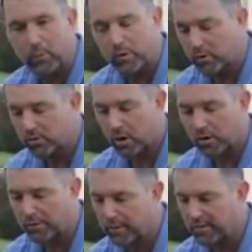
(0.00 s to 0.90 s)
when you're
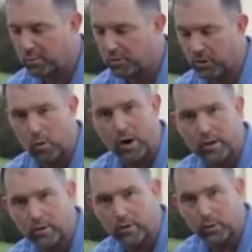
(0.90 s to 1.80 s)
installing the flexible TY,
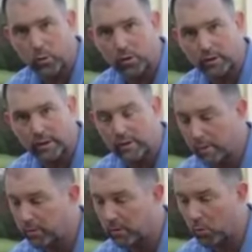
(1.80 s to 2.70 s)
you, you will need
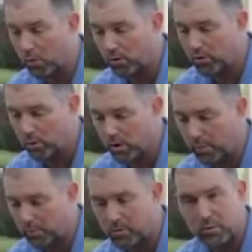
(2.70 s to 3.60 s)
typically one or two
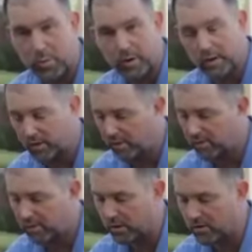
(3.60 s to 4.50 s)
couplers depending on the
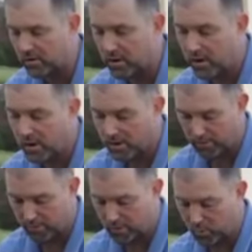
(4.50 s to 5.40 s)
installation.
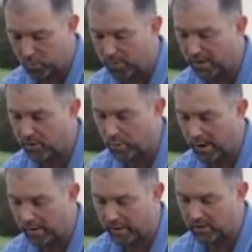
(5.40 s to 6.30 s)
For this one, we've got two
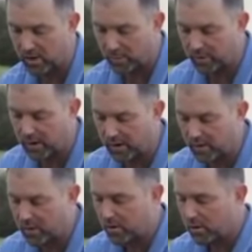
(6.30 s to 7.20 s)
male ends coming
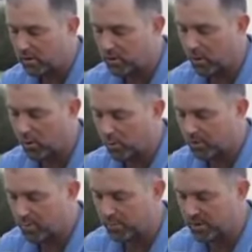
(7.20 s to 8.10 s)
together, so we
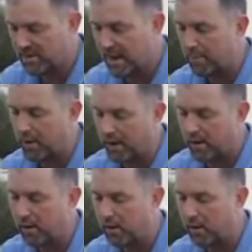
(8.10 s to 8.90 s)
simply snap on